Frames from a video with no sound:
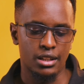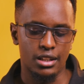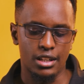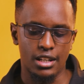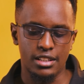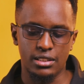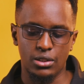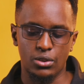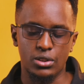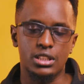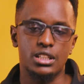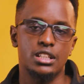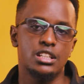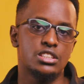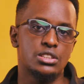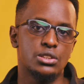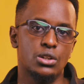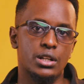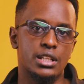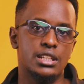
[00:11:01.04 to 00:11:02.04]
S-Log3
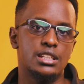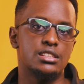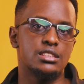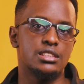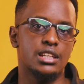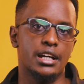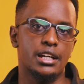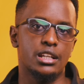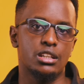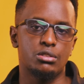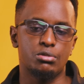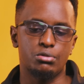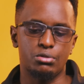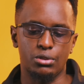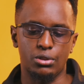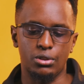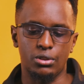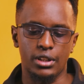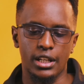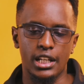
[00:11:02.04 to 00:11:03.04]
is not designed
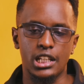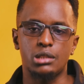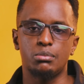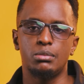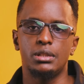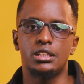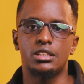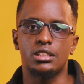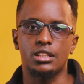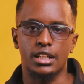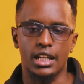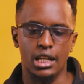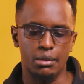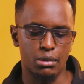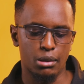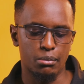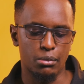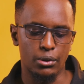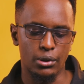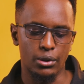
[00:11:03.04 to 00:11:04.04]
for 8-bit
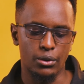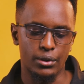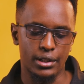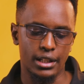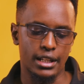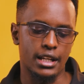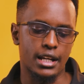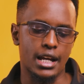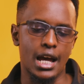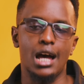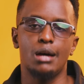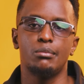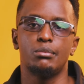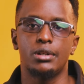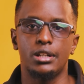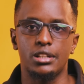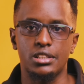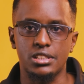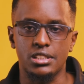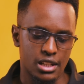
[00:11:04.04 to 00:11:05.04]
capable only
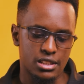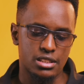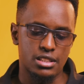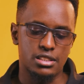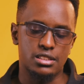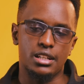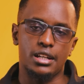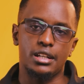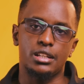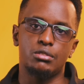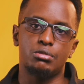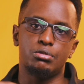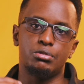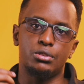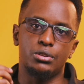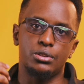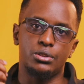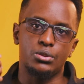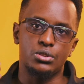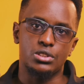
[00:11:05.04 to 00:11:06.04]
cameras. It's designed
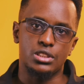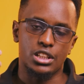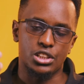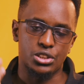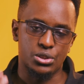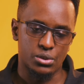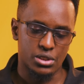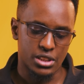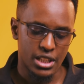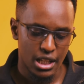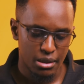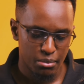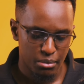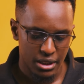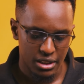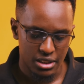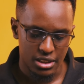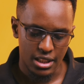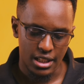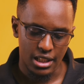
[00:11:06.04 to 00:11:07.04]
for those that shoot
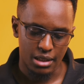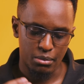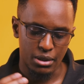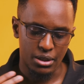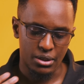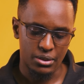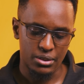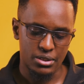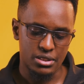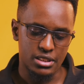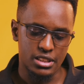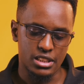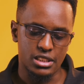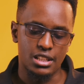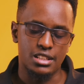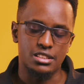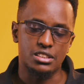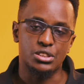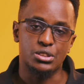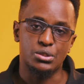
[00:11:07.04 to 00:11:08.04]
10-bit, and because this
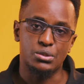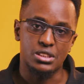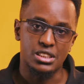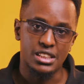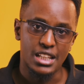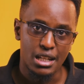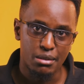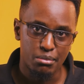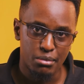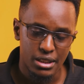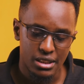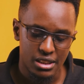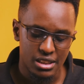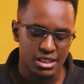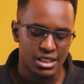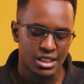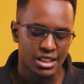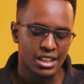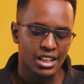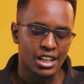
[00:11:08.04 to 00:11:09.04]
doesn't shoot 10-bit,
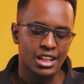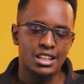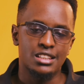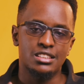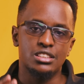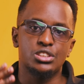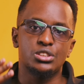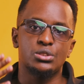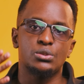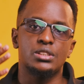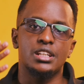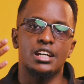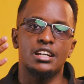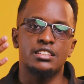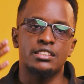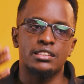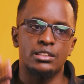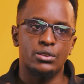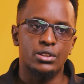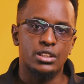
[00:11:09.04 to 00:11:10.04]
it doesn't shoot
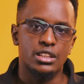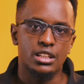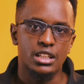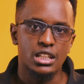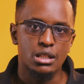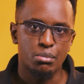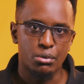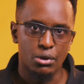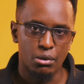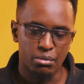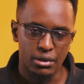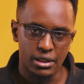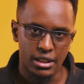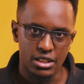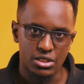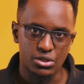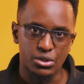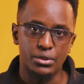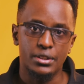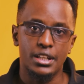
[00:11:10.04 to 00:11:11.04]
S-Log3
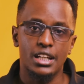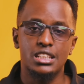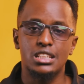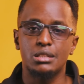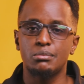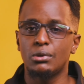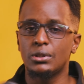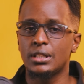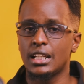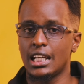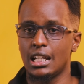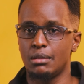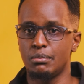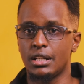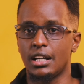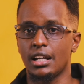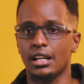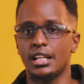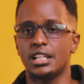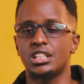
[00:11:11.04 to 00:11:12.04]
properly. So you're getting more
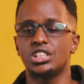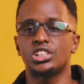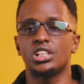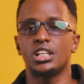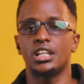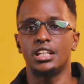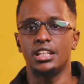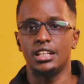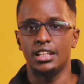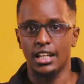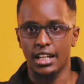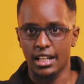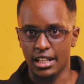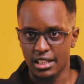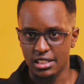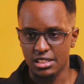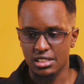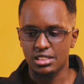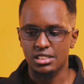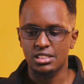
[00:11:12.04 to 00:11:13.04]
dynamic range,
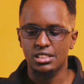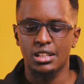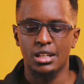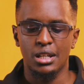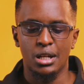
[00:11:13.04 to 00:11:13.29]
yes,